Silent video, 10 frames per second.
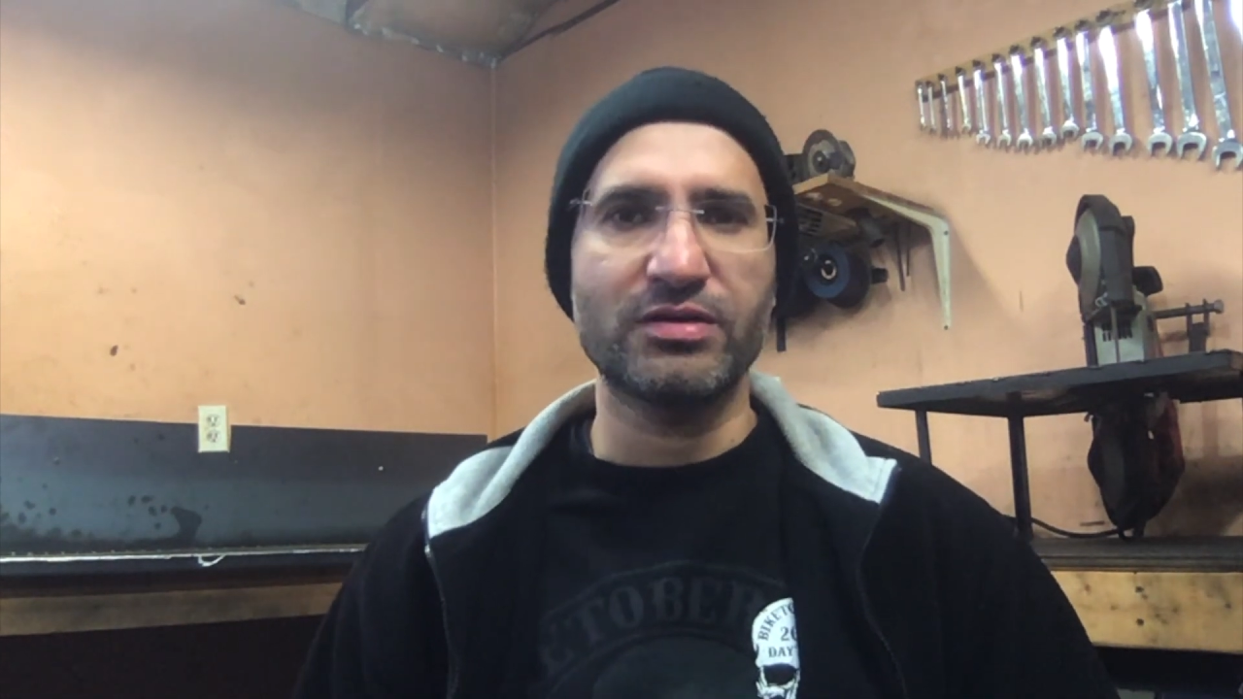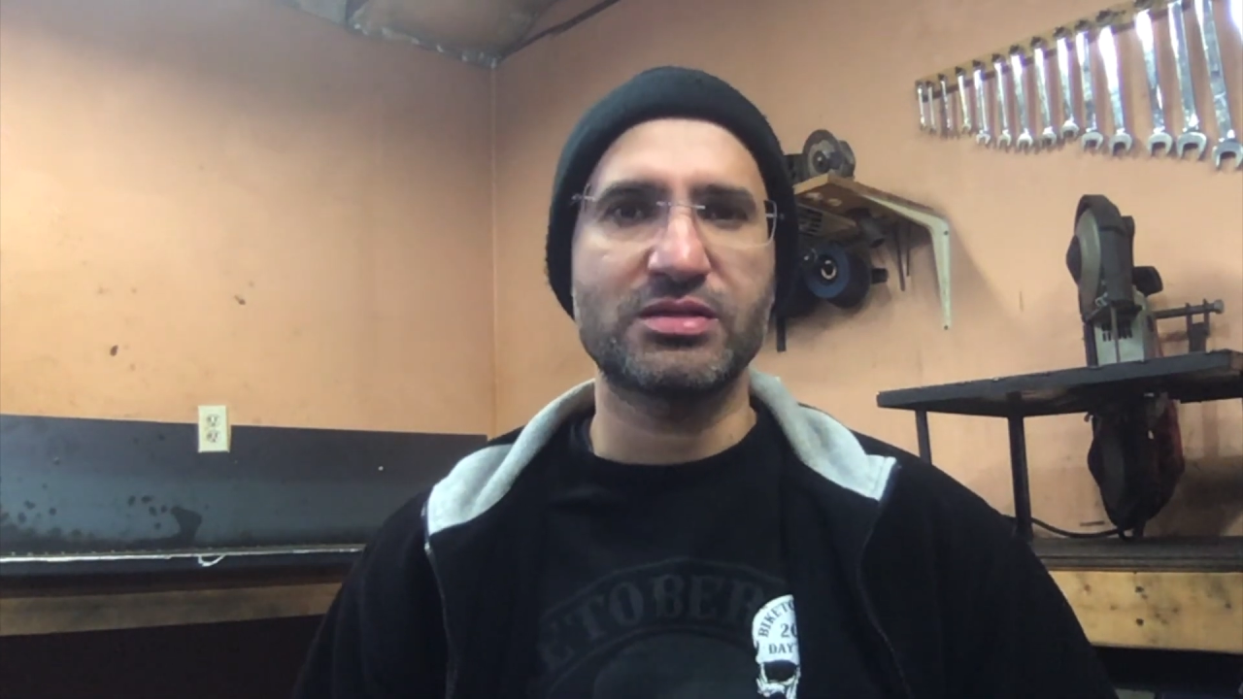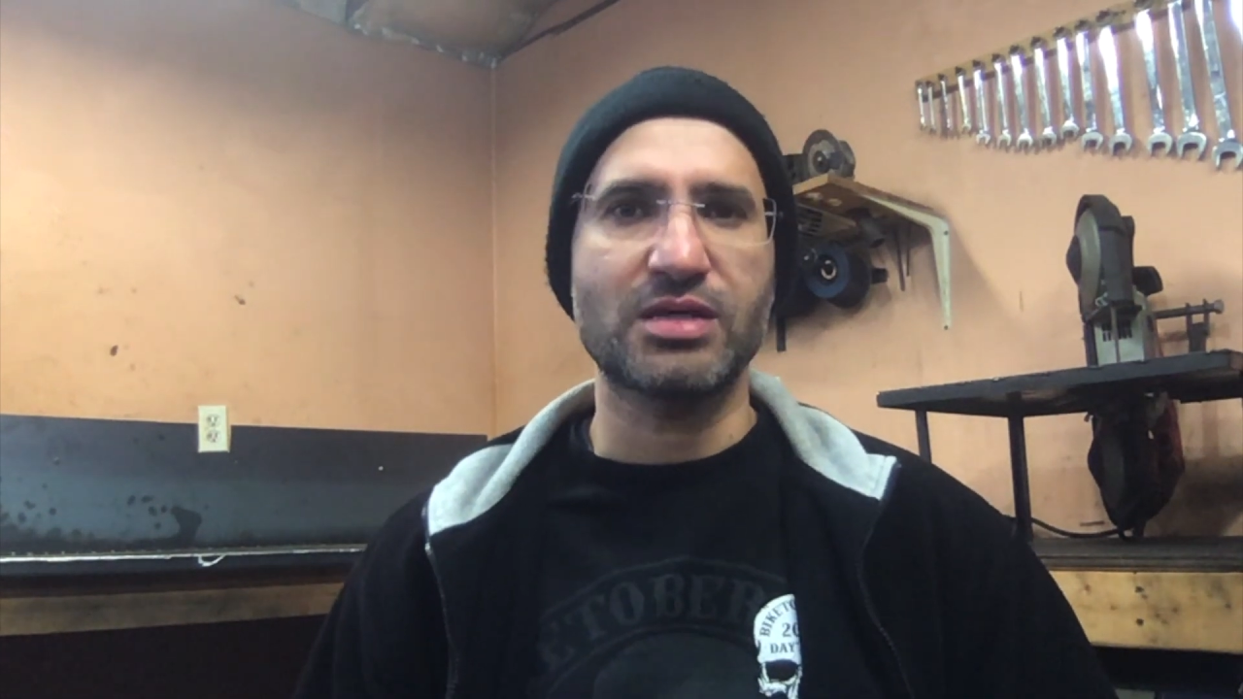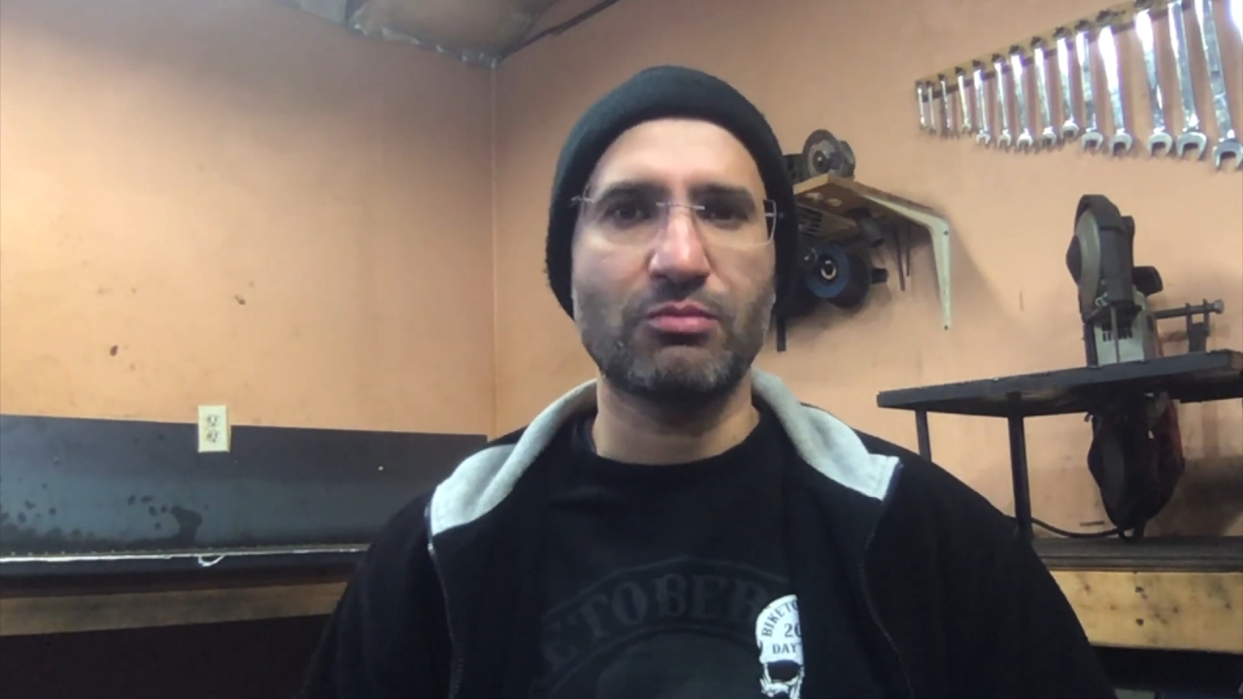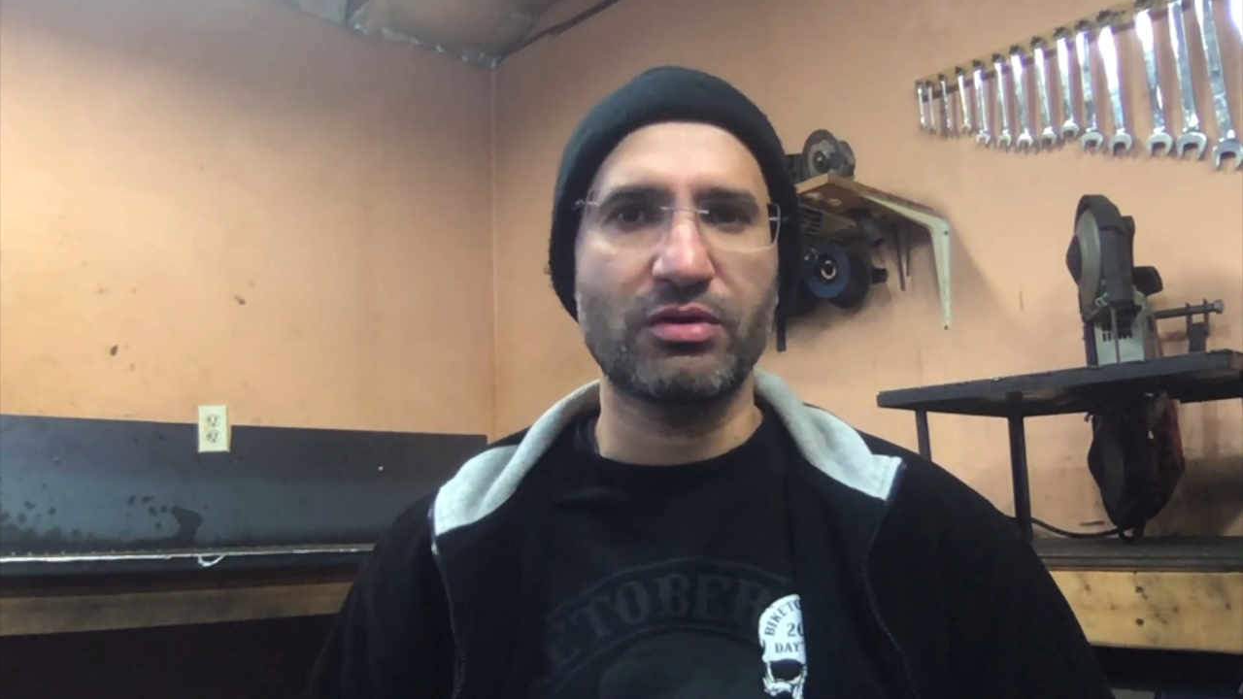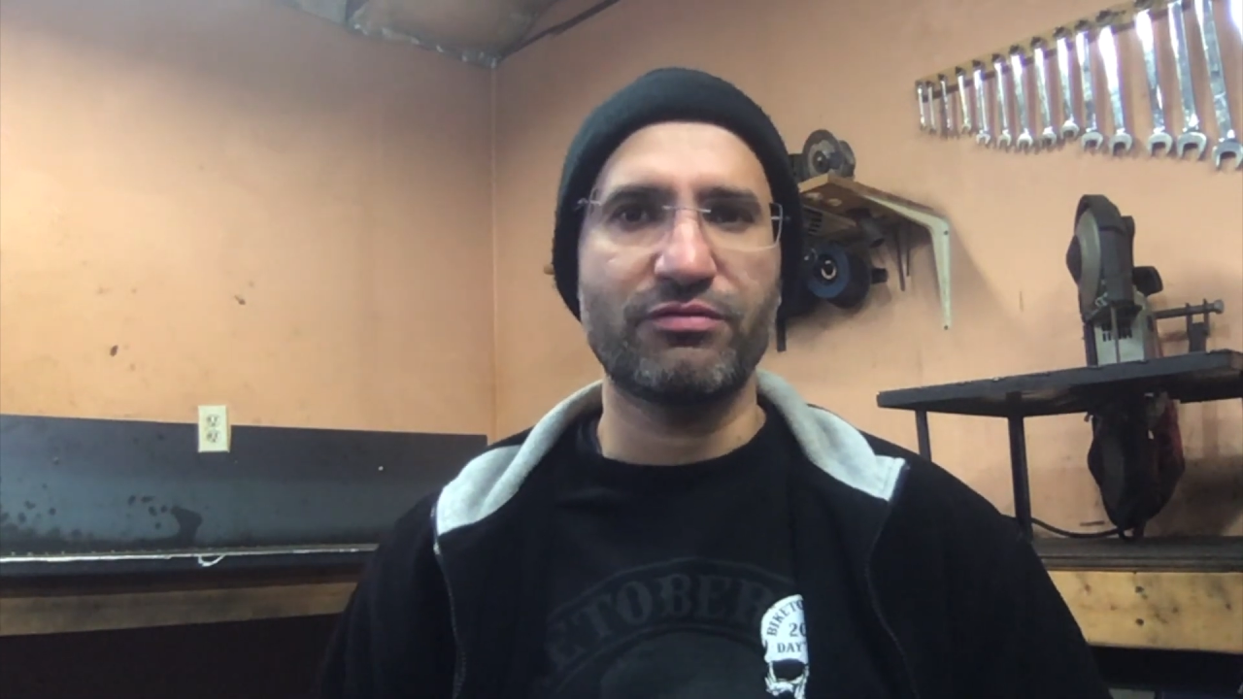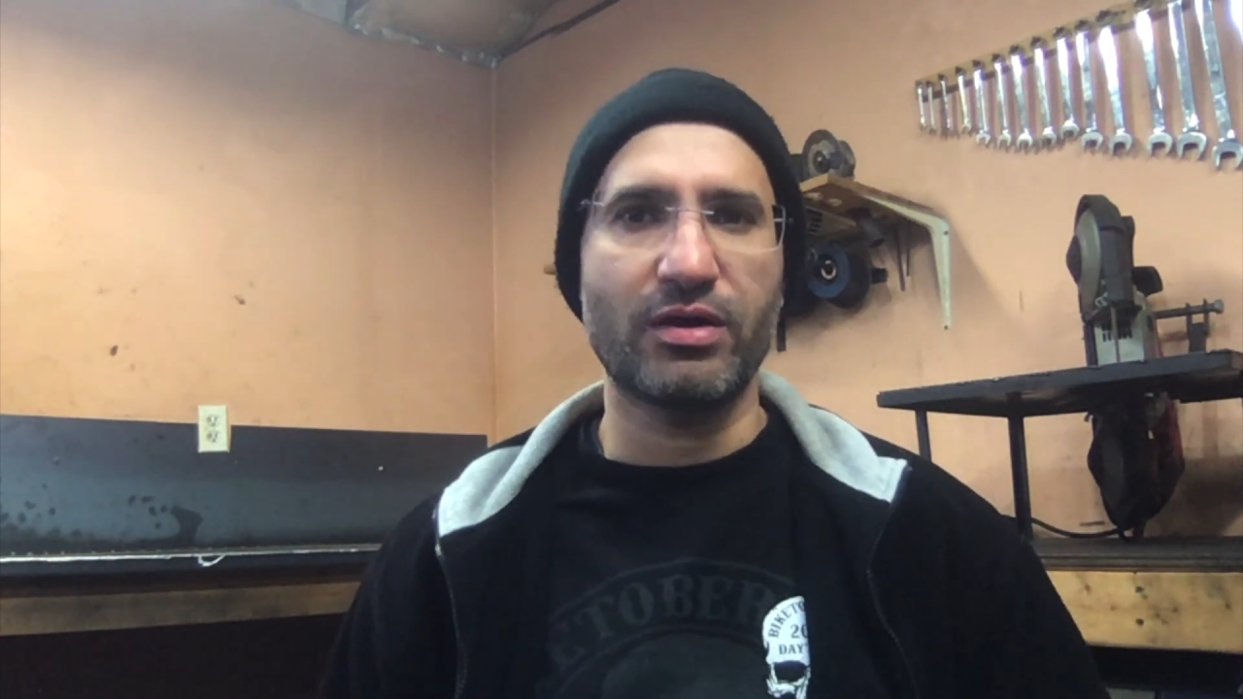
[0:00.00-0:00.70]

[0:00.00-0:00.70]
is somewhat of